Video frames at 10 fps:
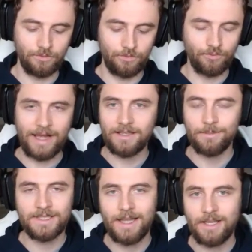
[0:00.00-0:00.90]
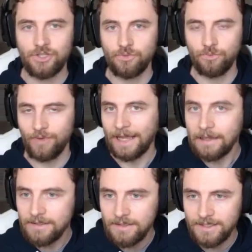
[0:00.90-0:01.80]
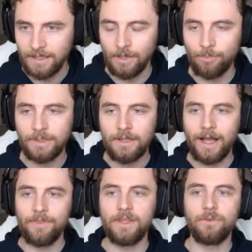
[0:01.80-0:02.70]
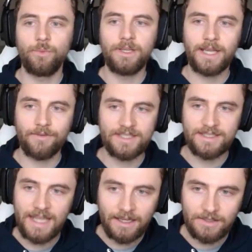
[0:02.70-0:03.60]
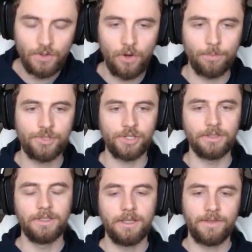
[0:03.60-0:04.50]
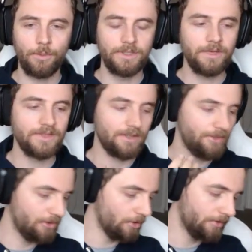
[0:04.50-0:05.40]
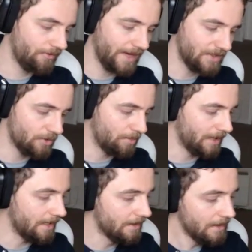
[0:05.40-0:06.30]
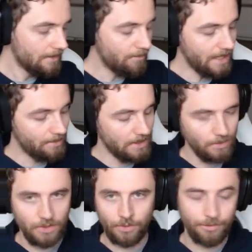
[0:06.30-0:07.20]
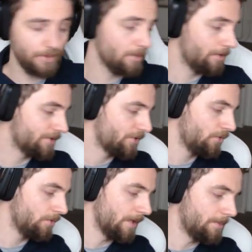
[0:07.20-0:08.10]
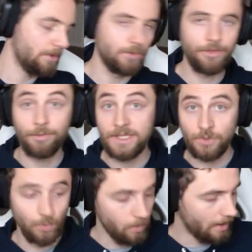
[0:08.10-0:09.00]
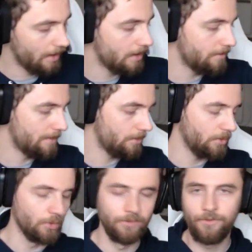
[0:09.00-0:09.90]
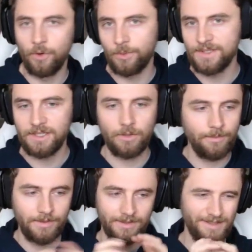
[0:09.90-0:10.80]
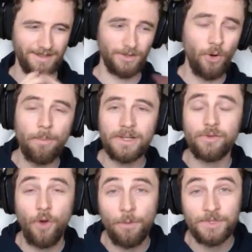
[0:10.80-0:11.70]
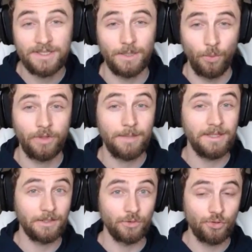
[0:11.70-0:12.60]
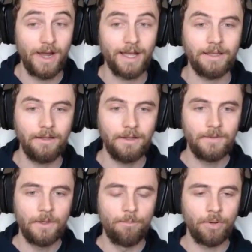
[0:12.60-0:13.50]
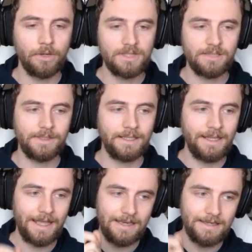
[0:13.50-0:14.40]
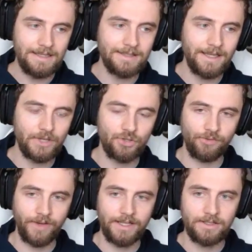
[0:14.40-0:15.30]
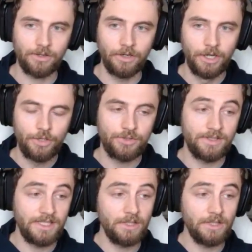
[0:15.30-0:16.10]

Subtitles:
random / ranked setup, and then we could have a second option that would give us a third fighter plane. Maybe we go 3-1-2, maybe we go 3-2-1, maybe we go 4-1-0. I mean, there's a whole bunch of options that Wargaming can try, but ultimately it needs an extra fighter to deal